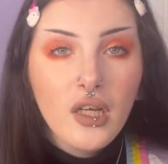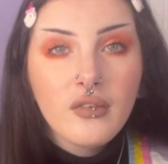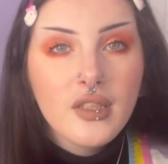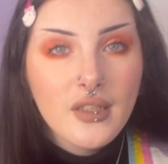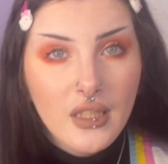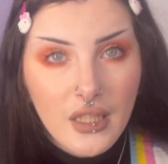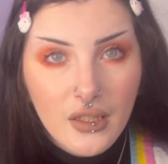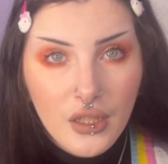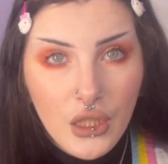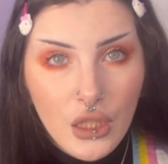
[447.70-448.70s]
and
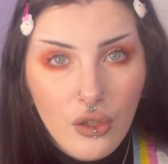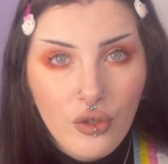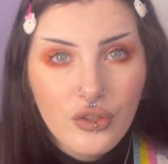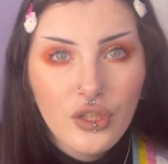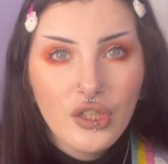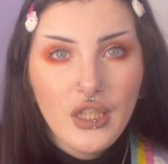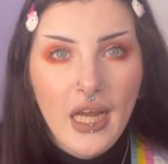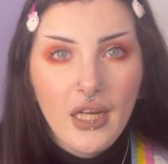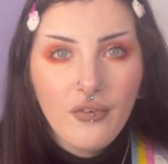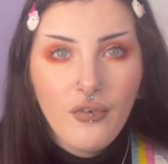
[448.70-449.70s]
skin, you can also
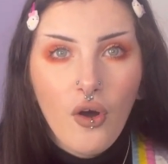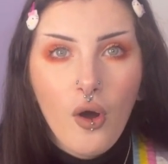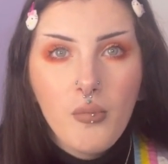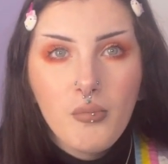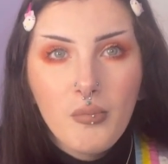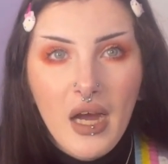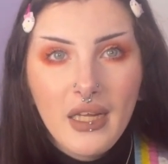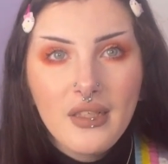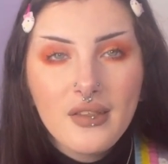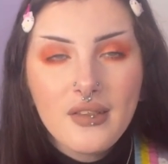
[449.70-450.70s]
check for
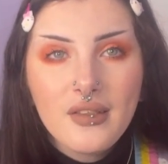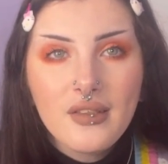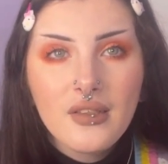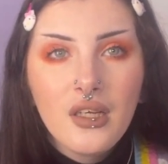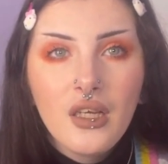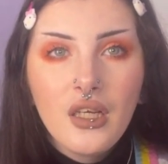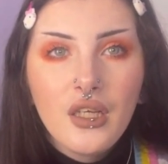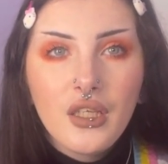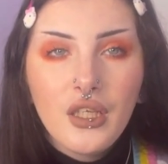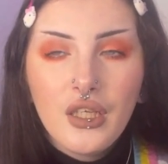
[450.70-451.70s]
mites,
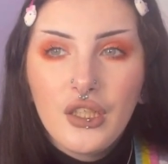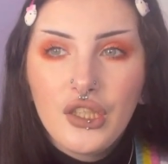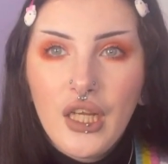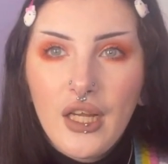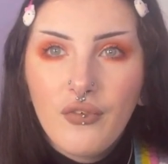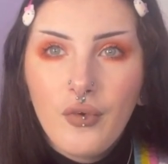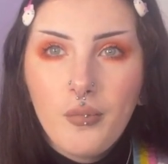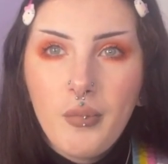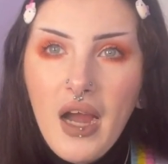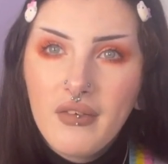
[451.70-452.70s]
you can check for
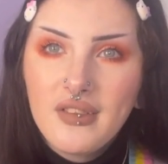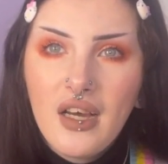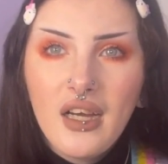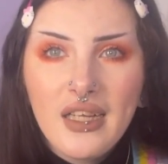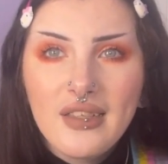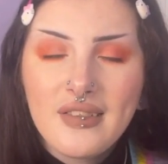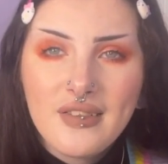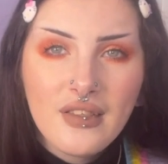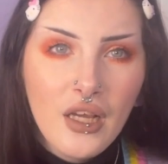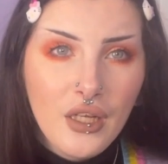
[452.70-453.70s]

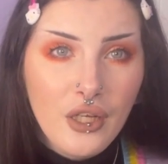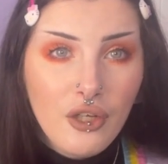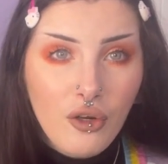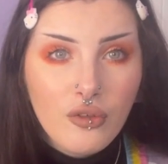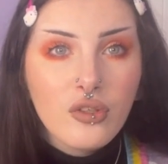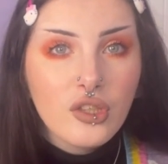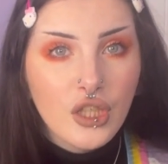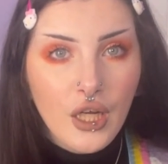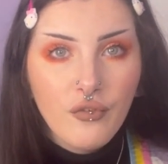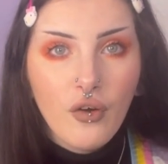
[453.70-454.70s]
parasites, you can also
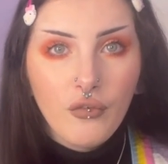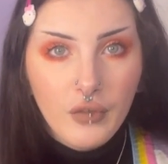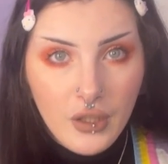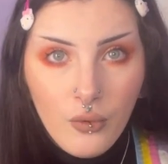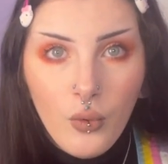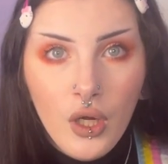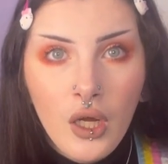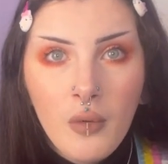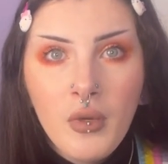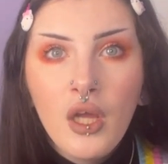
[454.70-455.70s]
check for
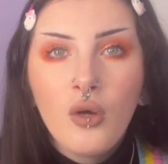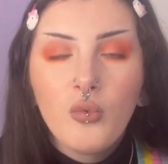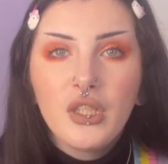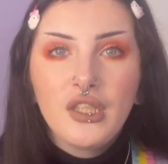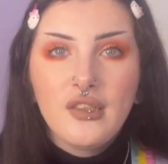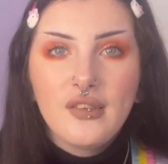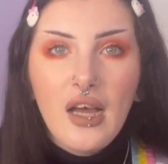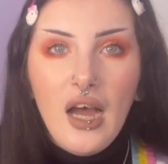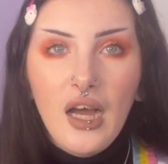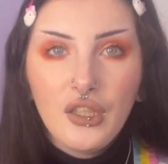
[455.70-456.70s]
ringworm, which is
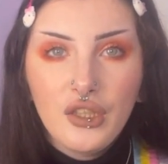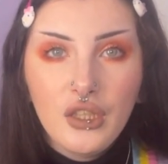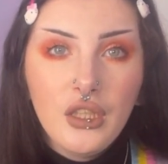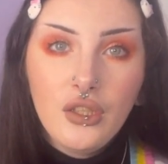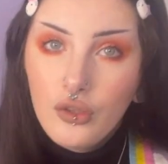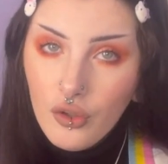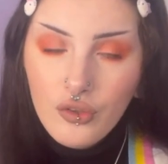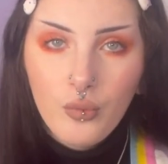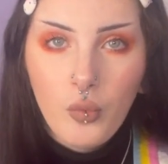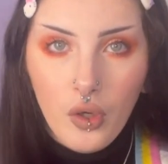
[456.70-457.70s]
actually not
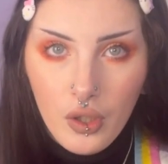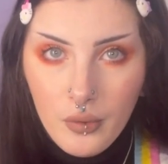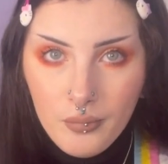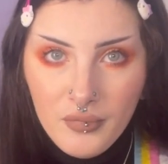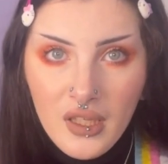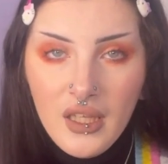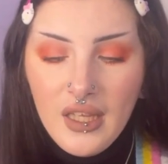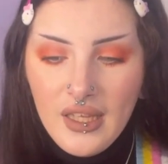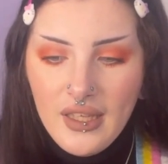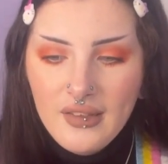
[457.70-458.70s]
a worm,
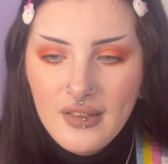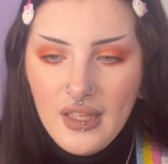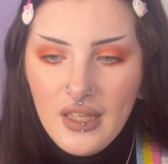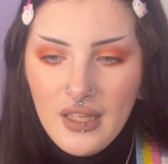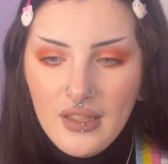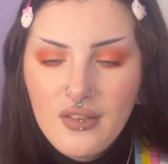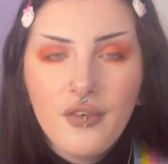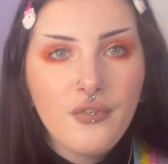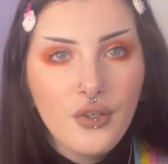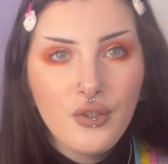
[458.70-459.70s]
it is a
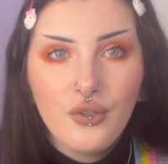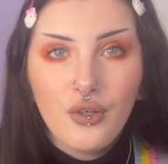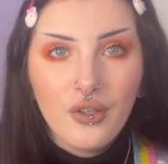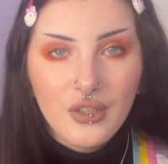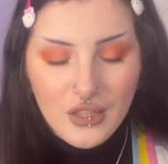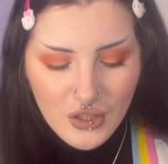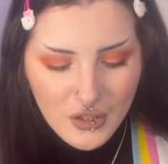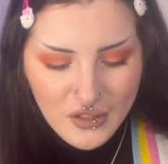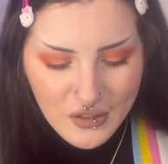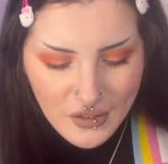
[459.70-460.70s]
fungal
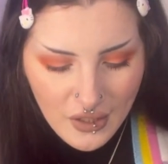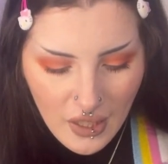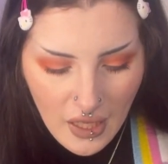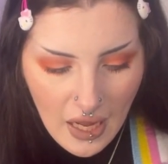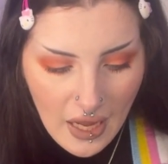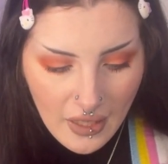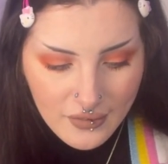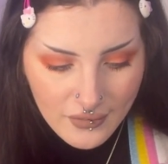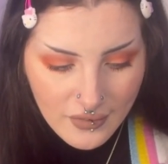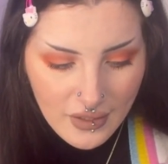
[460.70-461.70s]
condition
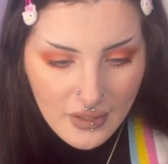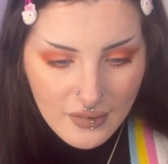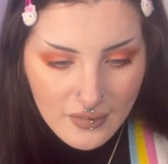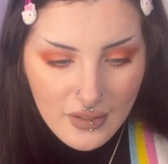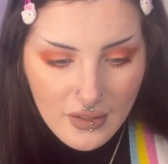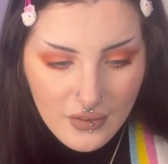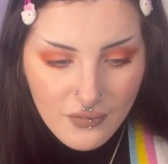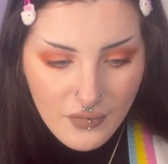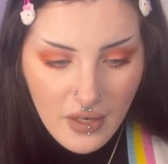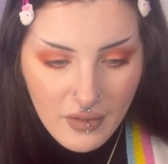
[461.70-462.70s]
and it is
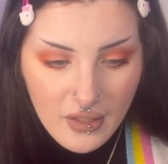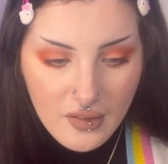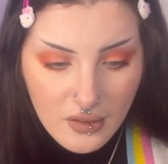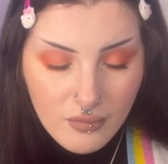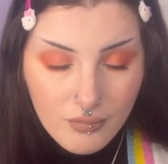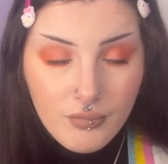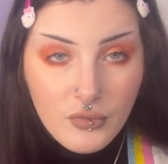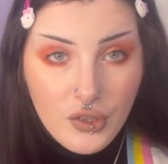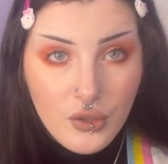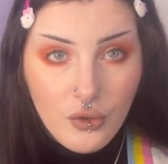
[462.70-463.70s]
very
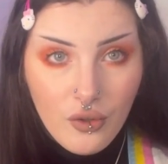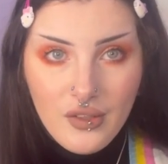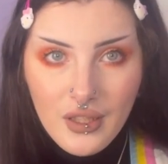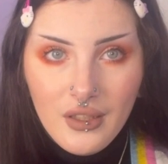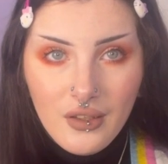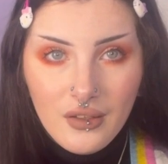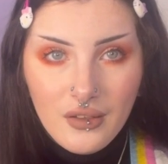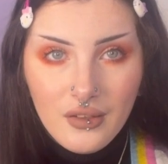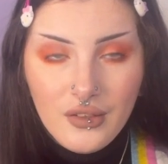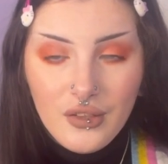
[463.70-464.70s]
zoonotic.
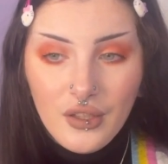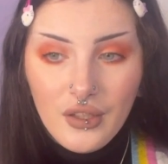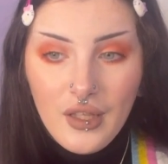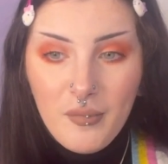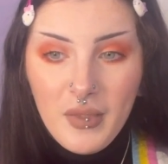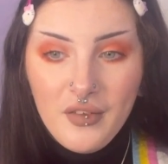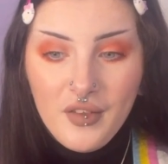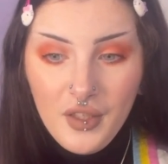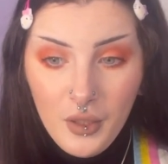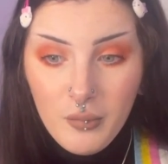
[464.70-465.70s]
So that means
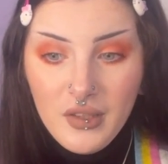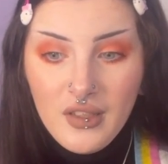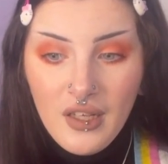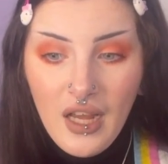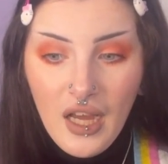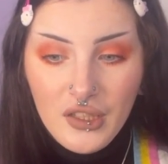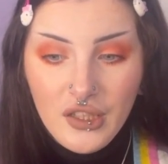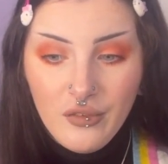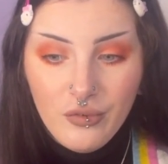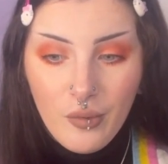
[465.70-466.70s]
humans can catch
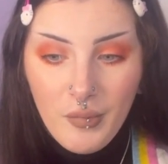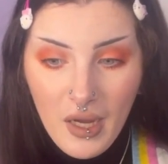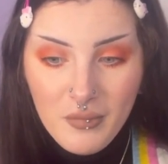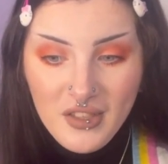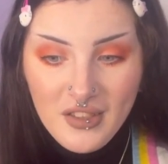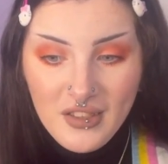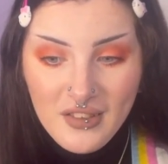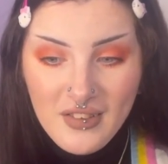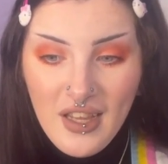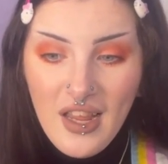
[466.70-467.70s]
it from
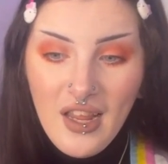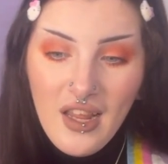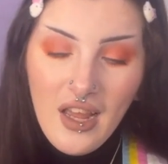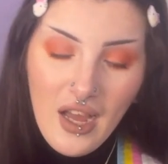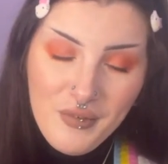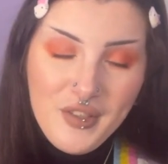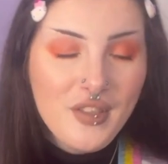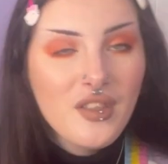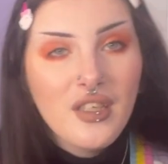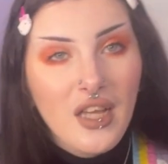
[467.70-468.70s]
hamsters,
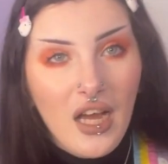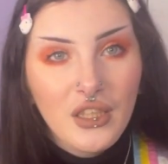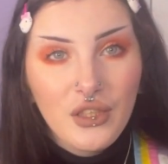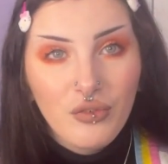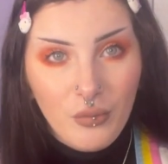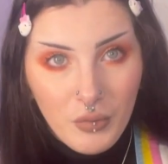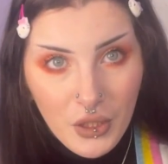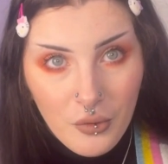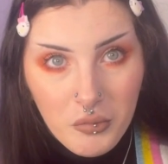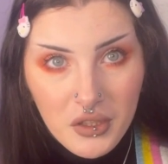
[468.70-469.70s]
hamsters can catch it from
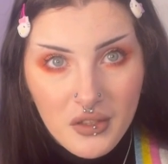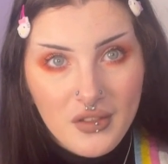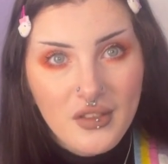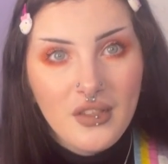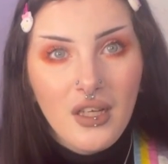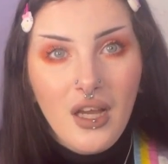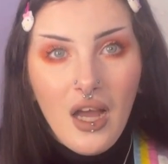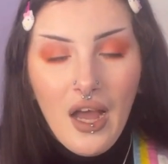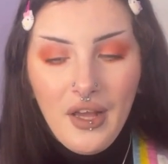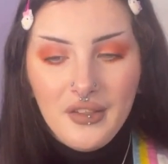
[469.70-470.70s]
humans,
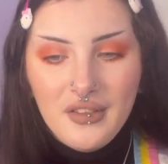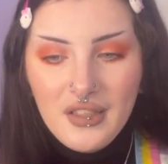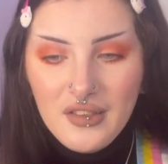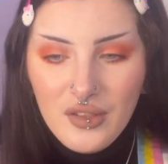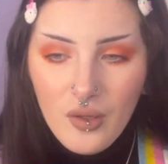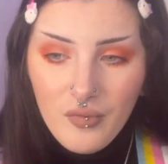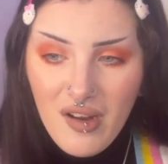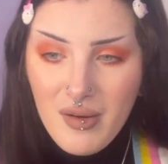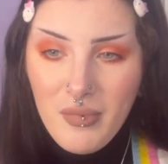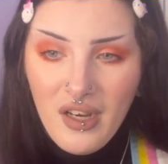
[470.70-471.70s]
and it's not
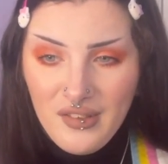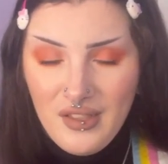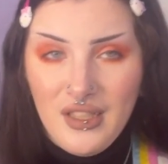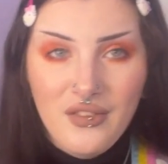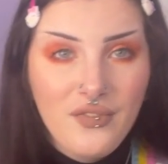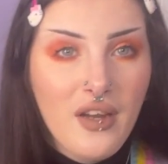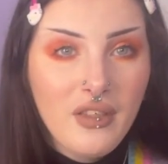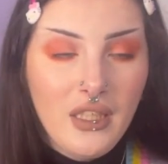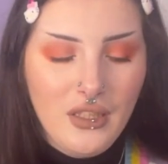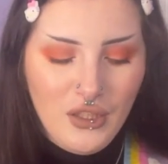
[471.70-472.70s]
very pleasant, it's
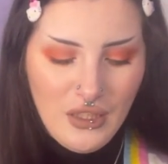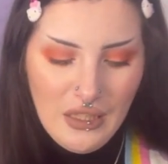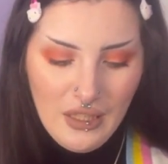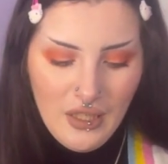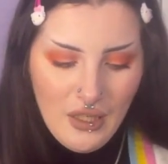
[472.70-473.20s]
very itchy.